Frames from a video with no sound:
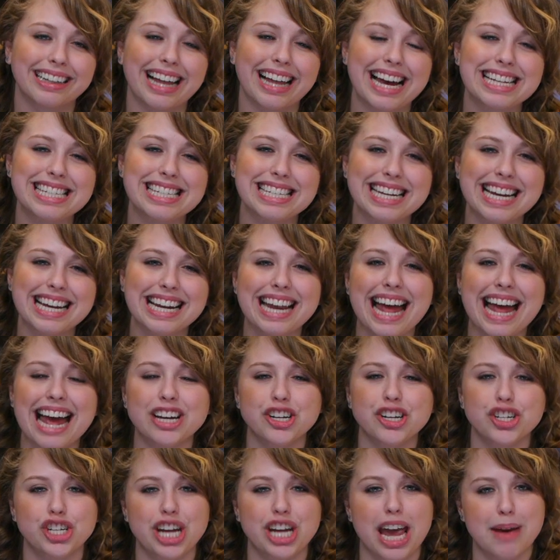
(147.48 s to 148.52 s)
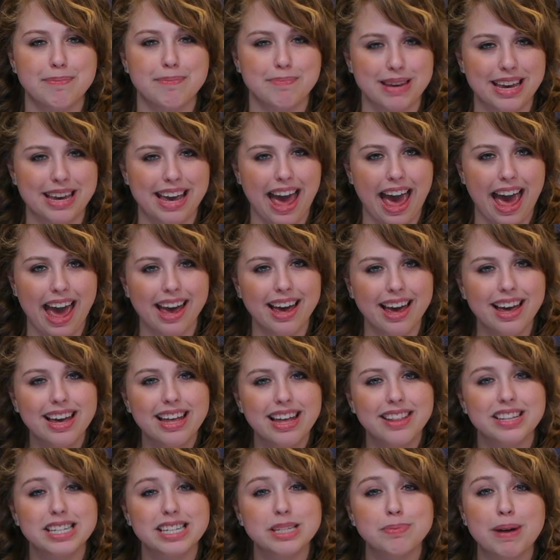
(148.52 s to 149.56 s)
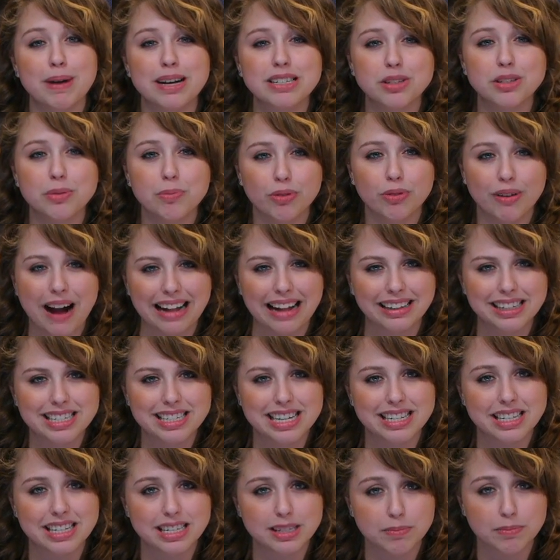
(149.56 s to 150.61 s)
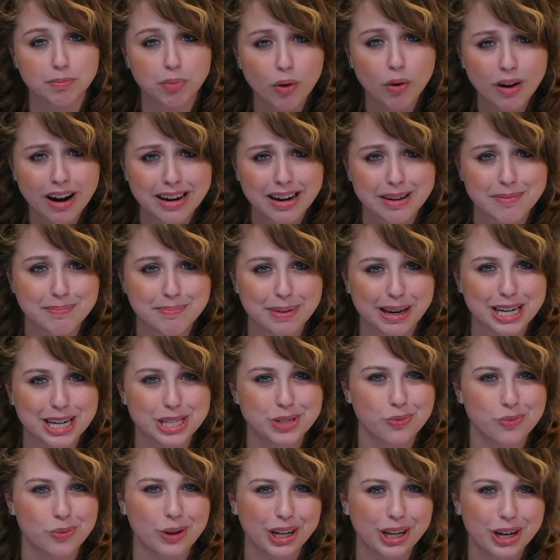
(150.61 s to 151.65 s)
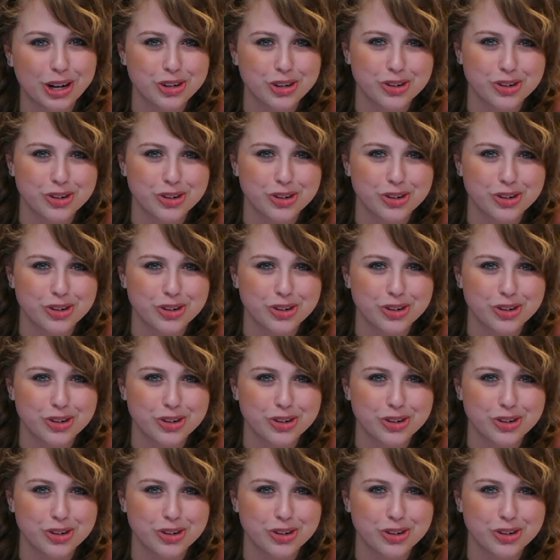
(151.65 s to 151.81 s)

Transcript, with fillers: glycine and GABA. This muscle paralysis is important because while you're